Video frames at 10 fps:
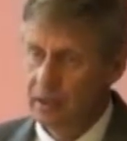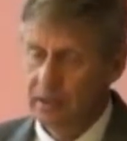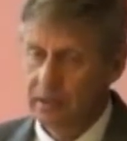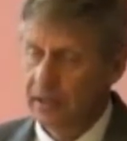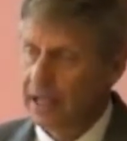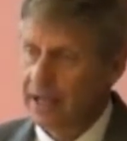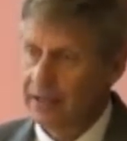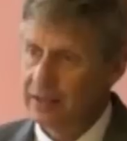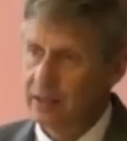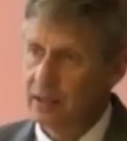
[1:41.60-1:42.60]
and in the
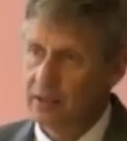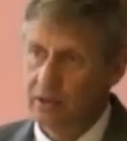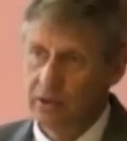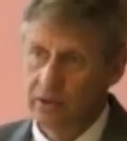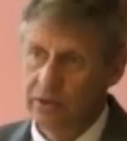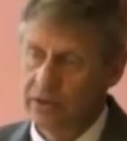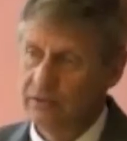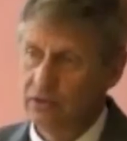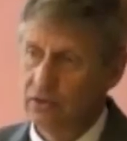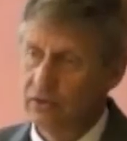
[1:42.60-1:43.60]
last 10 years,
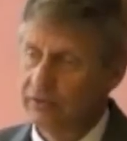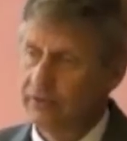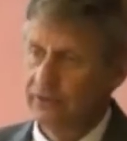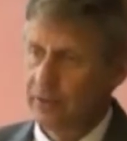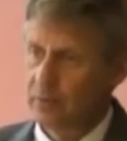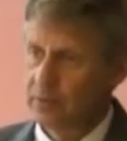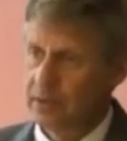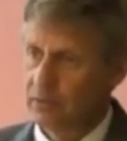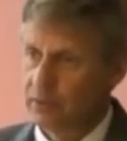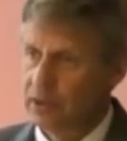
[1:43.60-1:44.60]
they've shown a
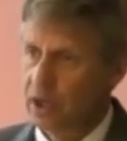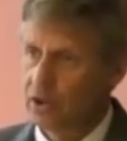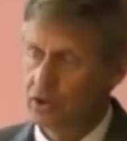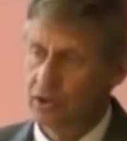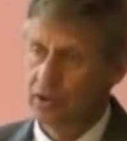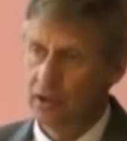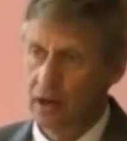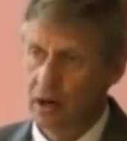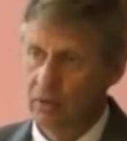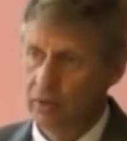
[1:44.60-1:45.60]
50% reduction in
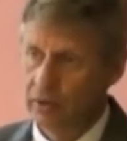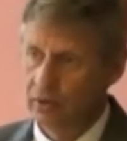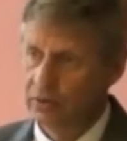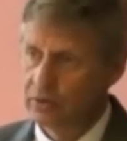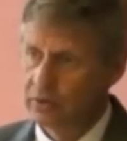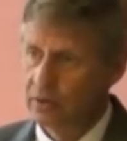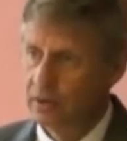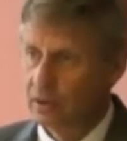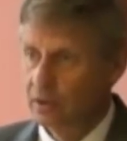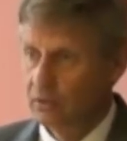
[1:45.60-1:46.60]
heroin use.
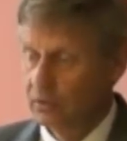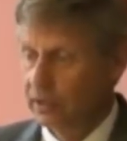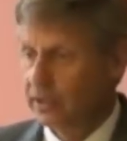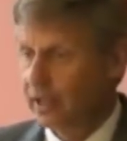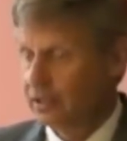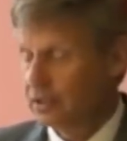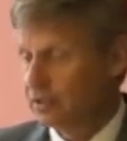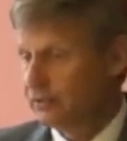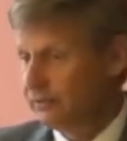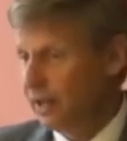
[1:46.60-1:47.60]
Really, that
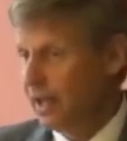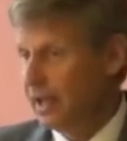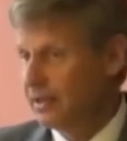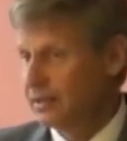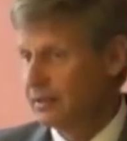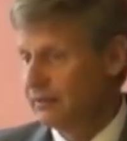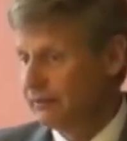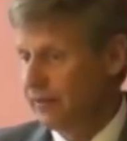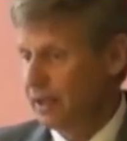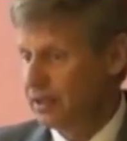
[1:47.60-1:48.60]
just flies in the
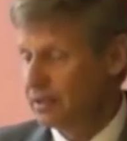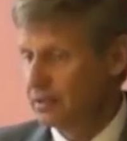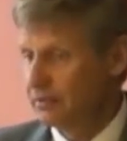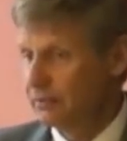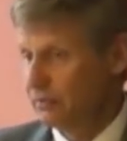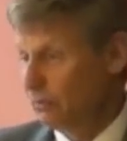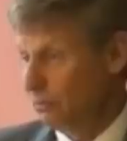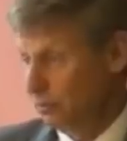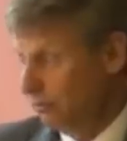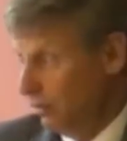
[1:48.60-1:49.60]
face of
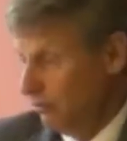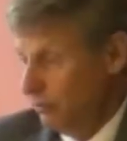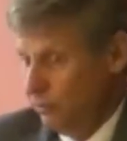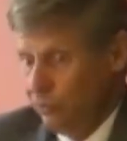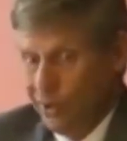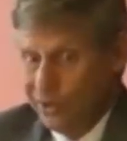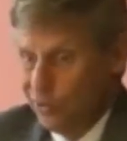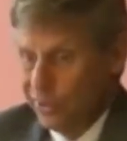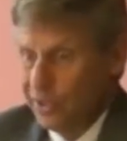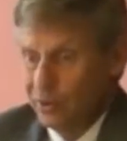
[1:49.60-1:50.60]
what
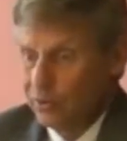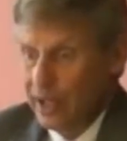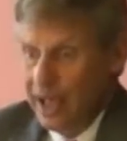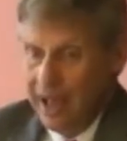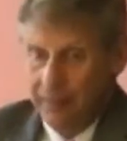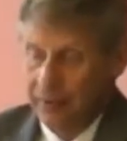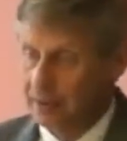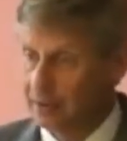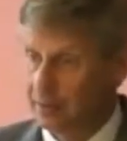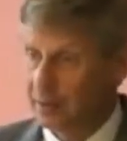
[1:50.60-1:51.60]
you think would happen.
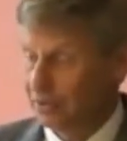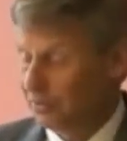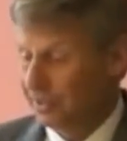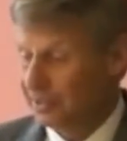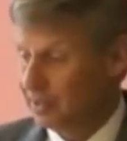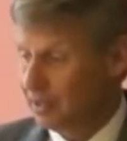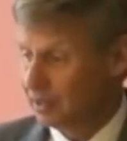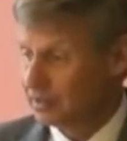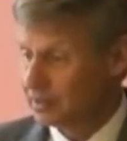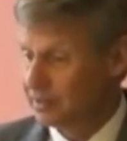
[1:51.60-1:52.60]
I mean, it really
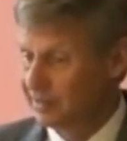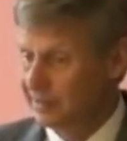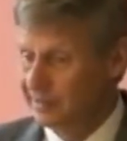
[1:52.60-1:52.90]
does.